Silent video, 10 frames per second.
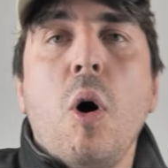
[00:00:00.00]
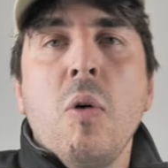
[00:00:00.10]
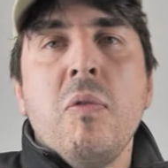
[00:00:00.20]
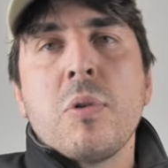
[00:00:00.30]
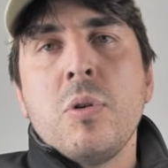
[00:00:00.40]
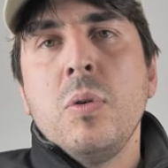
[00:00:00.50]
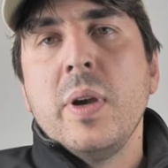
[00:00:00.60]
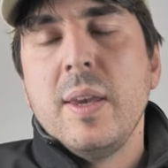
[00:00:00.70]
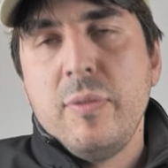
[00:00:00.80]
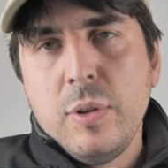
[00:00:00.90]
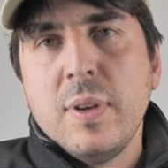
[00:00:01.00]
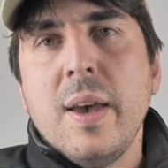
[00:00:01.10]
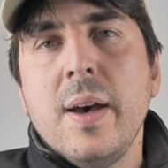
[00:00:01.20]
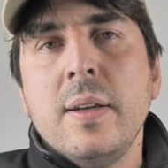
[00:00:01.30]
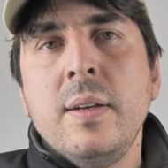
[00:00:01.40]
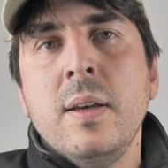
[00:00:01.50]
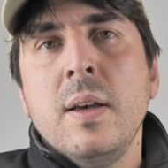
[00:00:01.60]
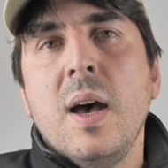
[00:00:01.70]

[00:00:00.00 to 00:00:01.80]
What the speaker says: Overall, if you can,